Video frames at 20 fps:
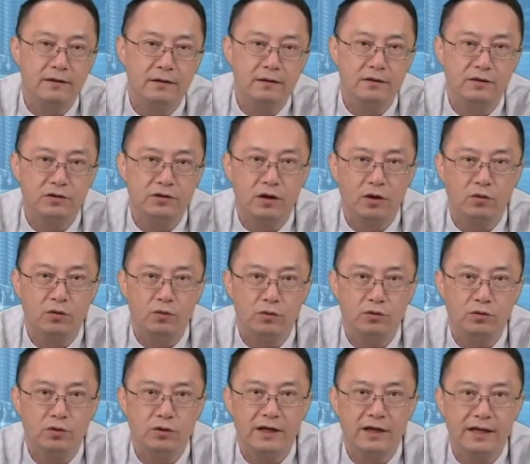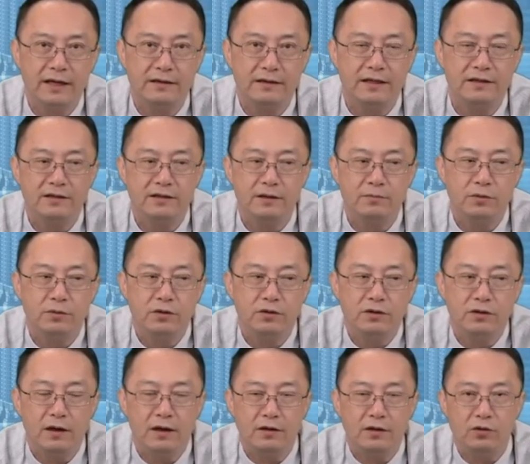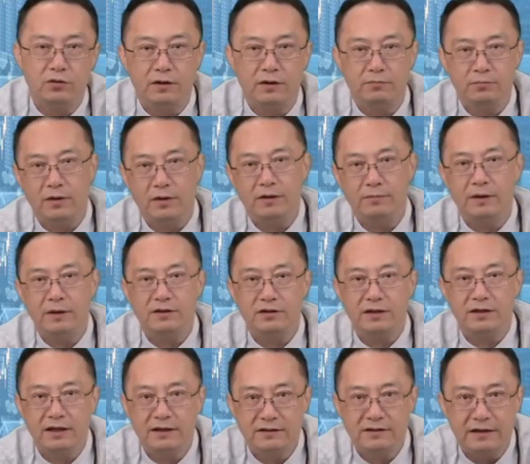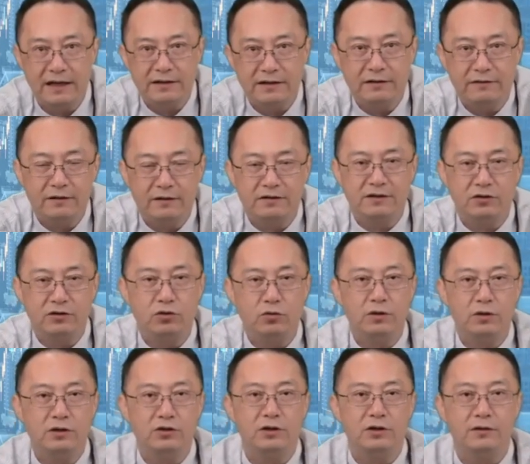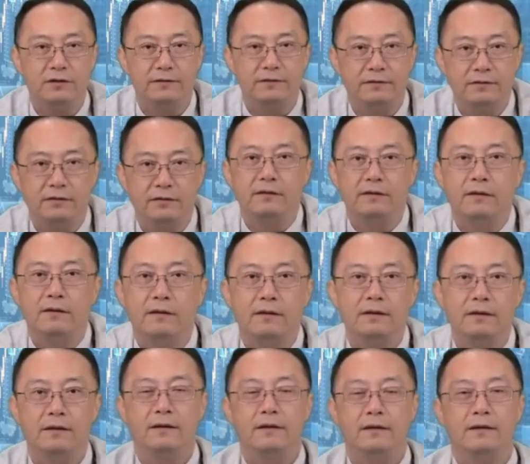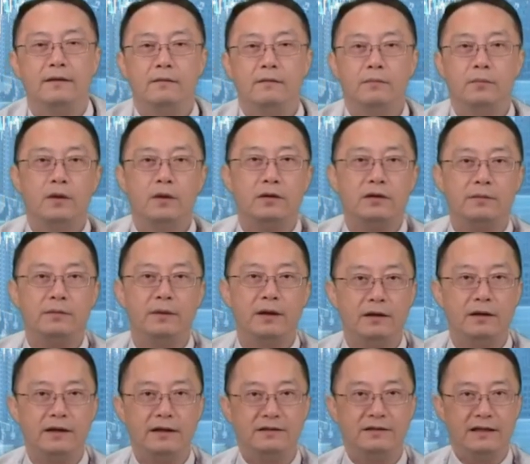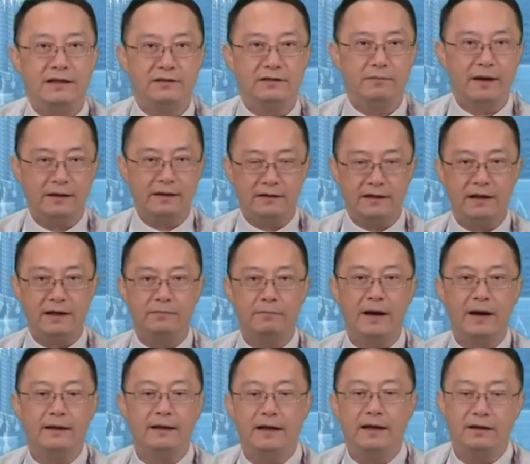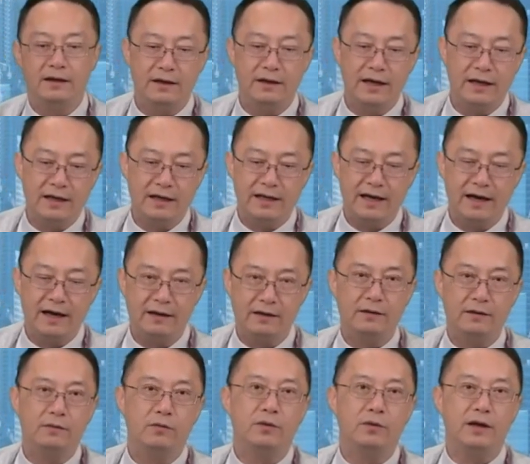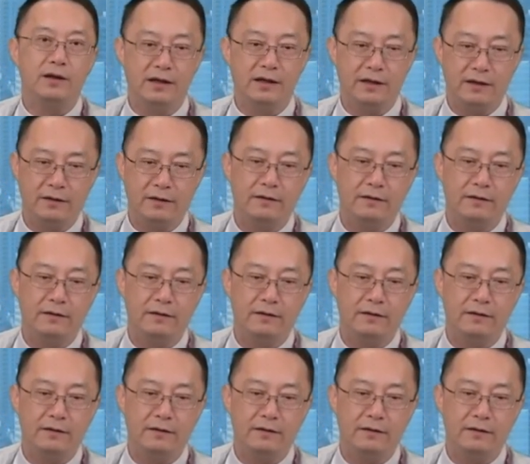So, looking at these numbers, you can pretty much get a sense of the situation. Most Americans expect that it might get delayed again, really.